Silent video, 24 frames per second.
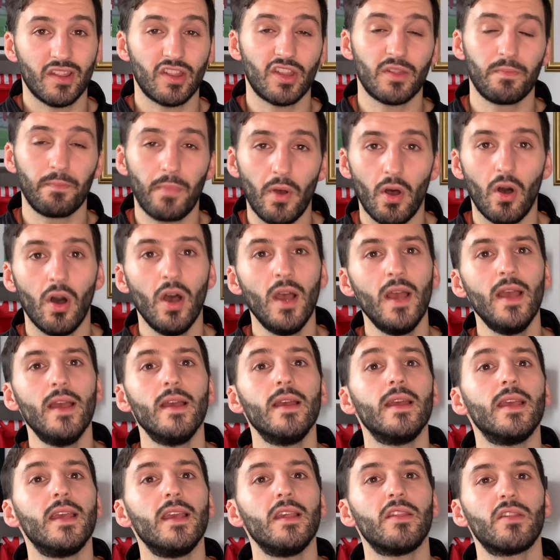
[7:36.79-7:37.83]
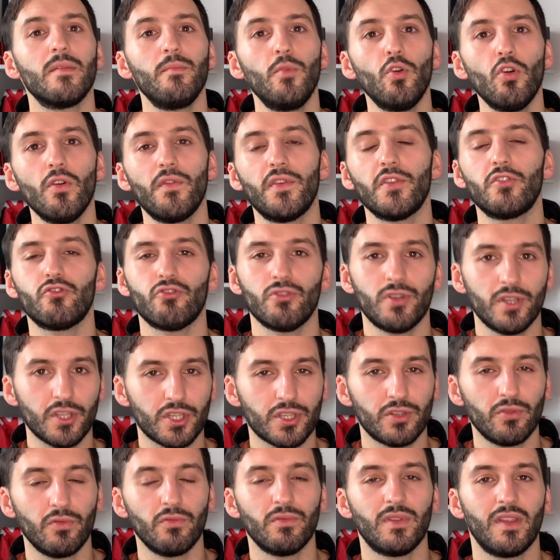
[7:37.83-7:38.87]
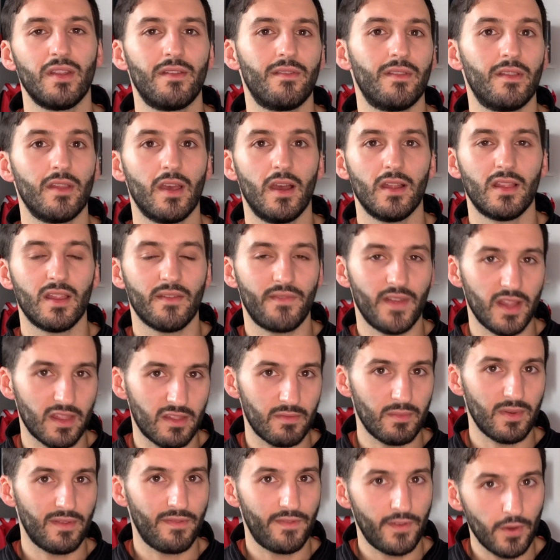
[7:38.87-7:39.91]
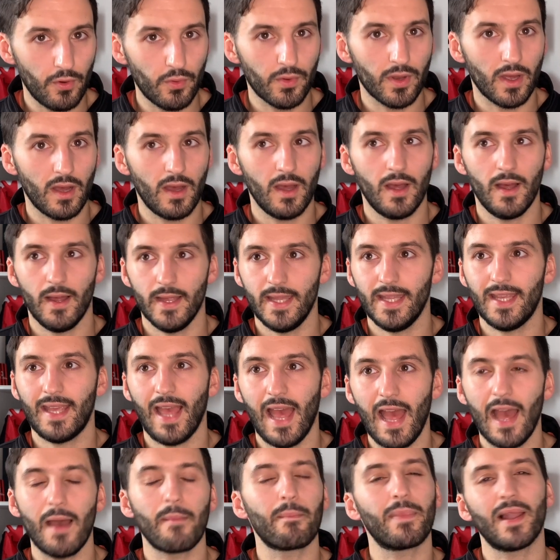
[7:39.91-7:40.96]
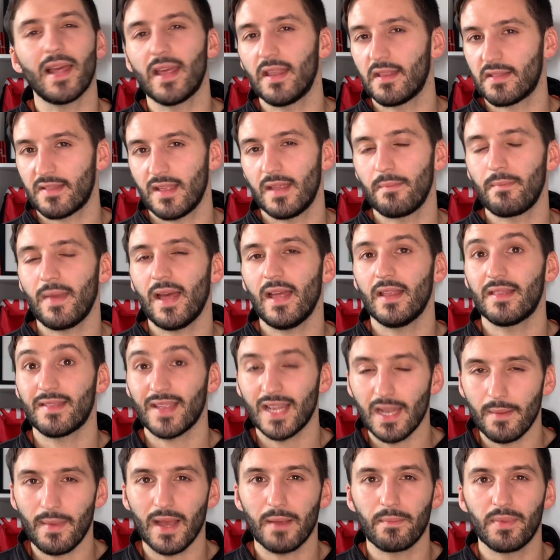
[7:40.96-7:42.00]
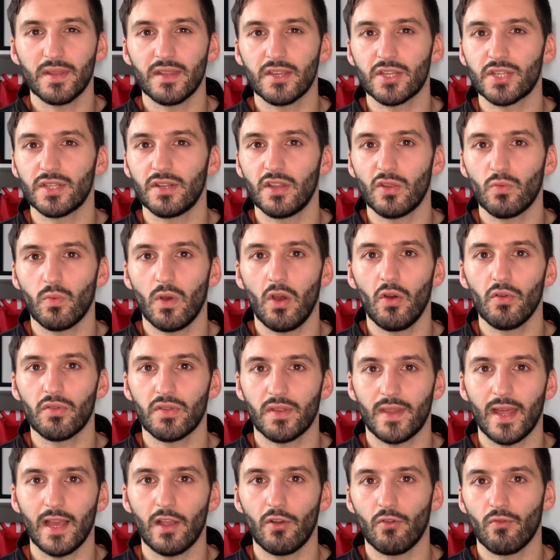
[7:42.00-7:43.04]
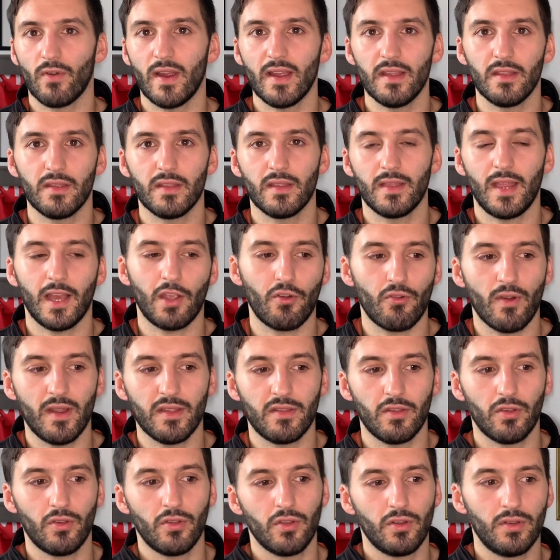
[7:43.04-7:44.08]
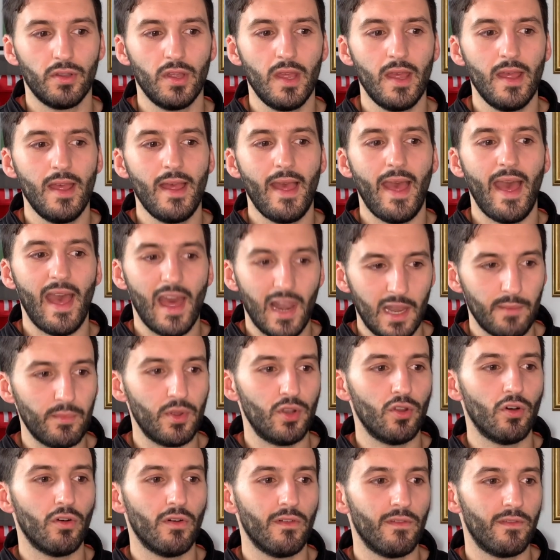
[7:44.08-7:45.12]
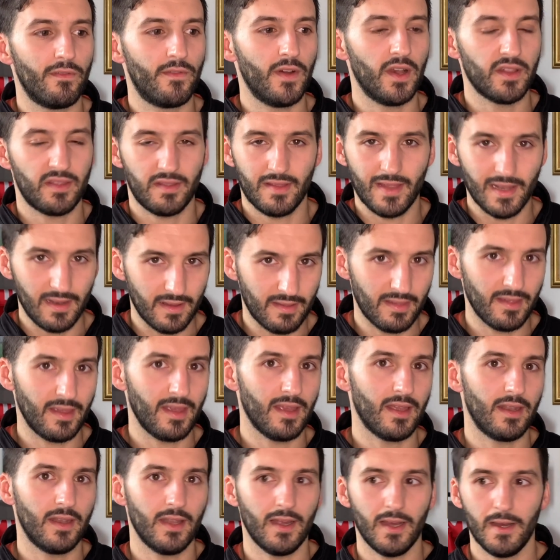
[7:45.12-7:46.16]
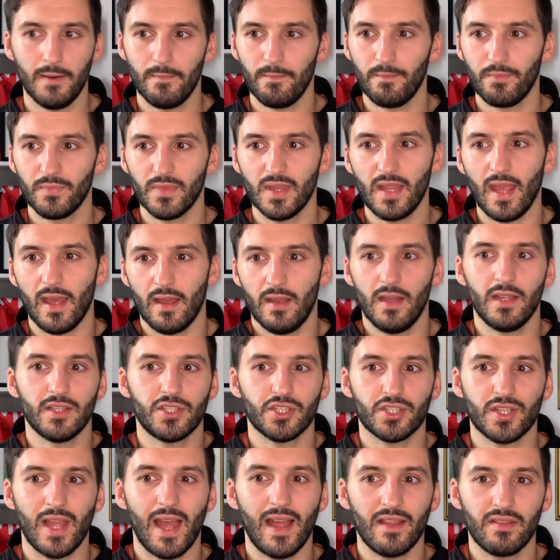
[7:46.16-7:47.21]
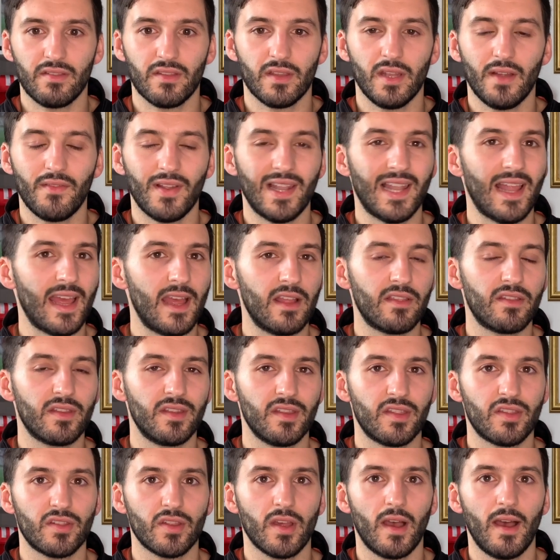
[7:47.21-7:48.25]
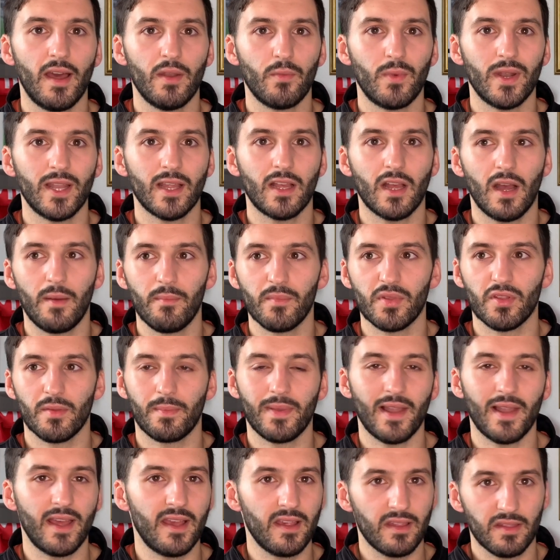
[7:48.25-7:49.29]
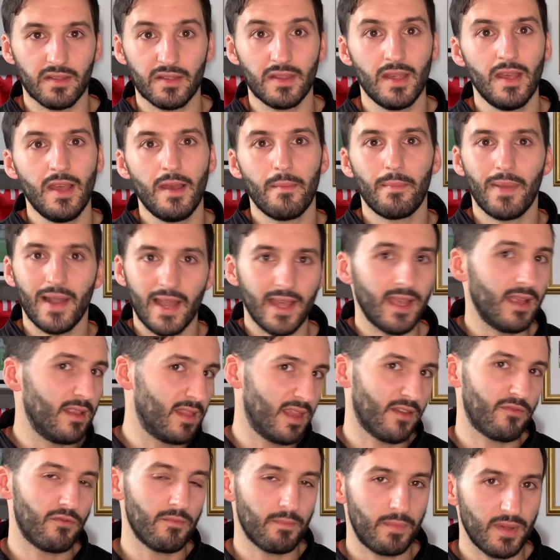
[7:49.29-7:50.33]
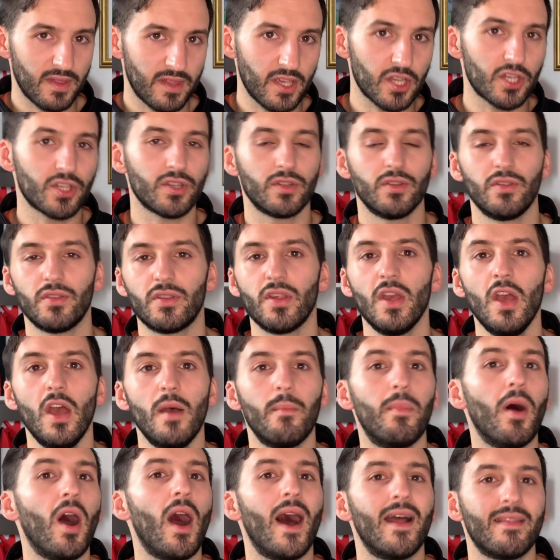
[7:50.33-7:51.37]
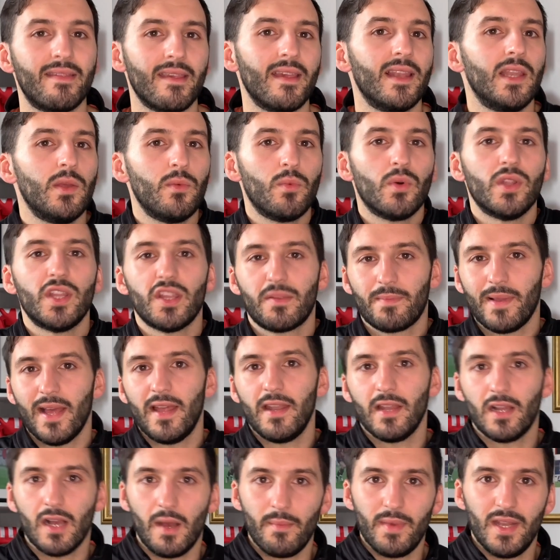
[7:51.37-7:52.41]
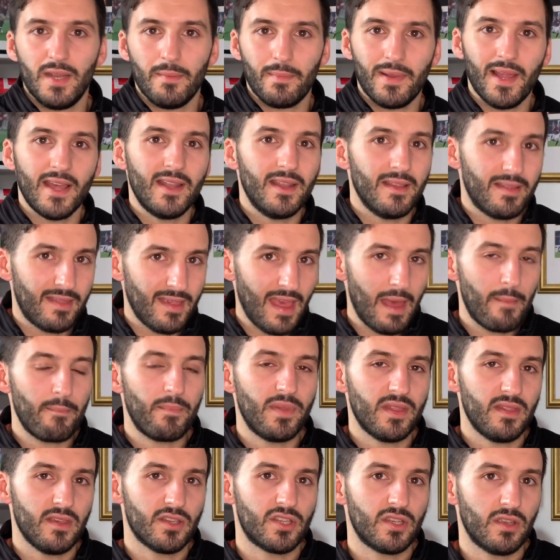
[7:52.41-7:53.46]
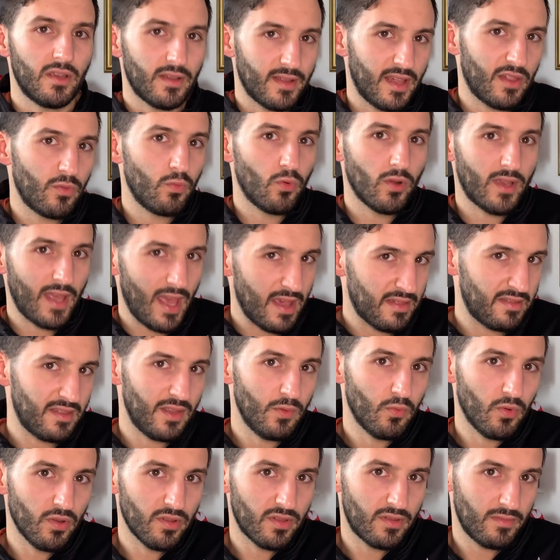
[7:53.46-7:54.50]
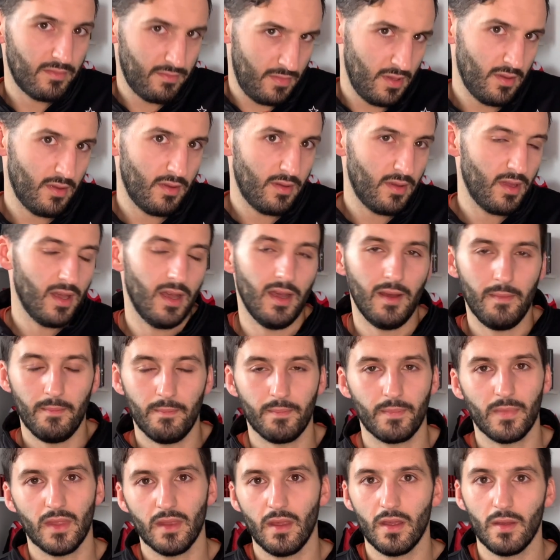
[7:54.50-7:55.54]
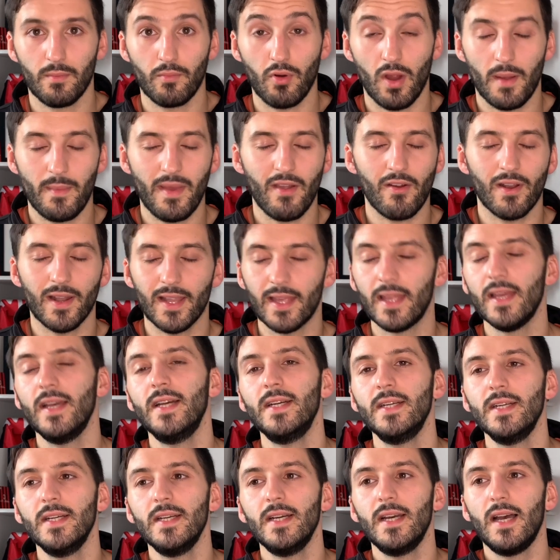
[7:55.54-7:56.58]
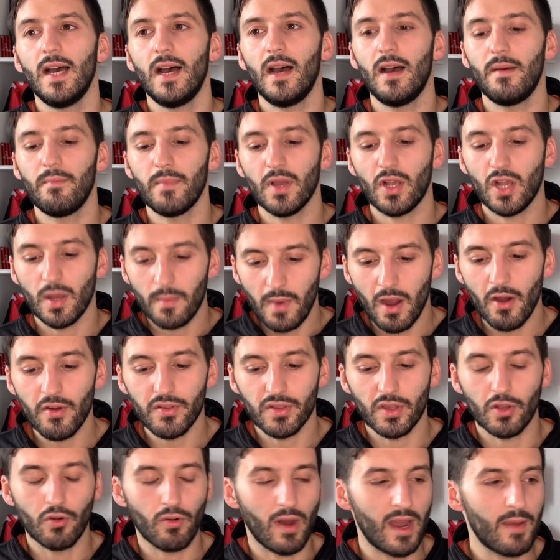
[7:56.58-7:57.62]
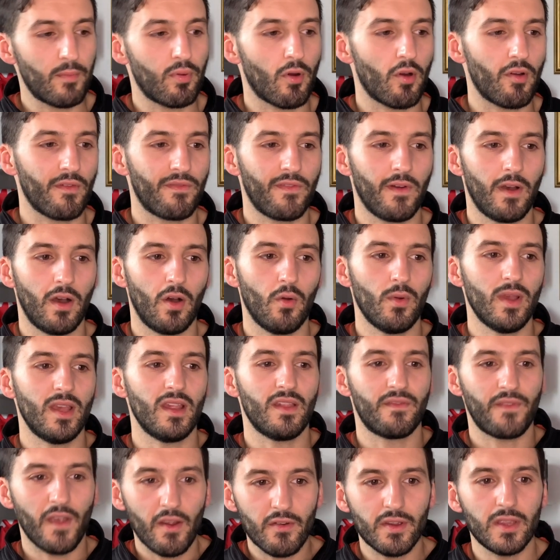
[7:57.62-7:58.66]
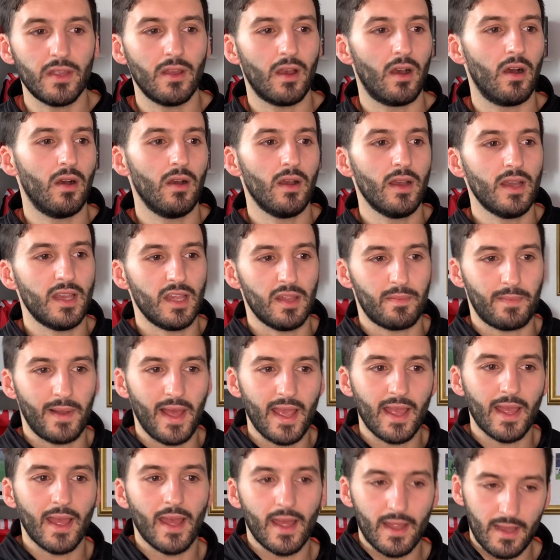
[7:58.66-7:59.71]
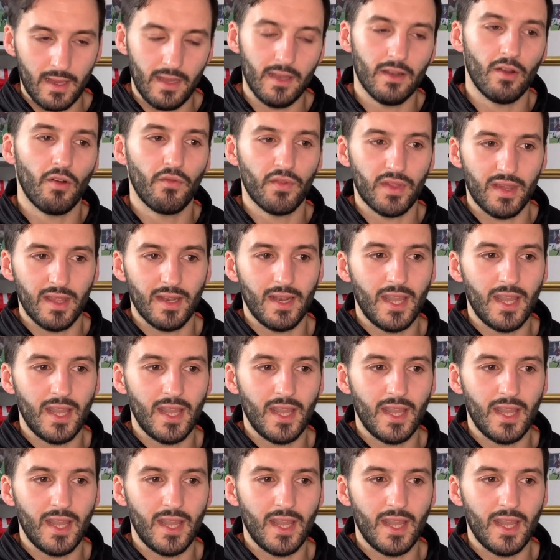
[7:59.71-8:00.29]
spot. He's more of a traditional defensive midfielder. He can play at the centre-back position as well, so that creates a good element of versatility and and just adds another layer to this side when it comes to players playing in different positions. But ideally, we want this player to come in and play the DM position, because that's what Kessie was primarily. Kamara is a great profile. He's very young. He's playing at obviously in an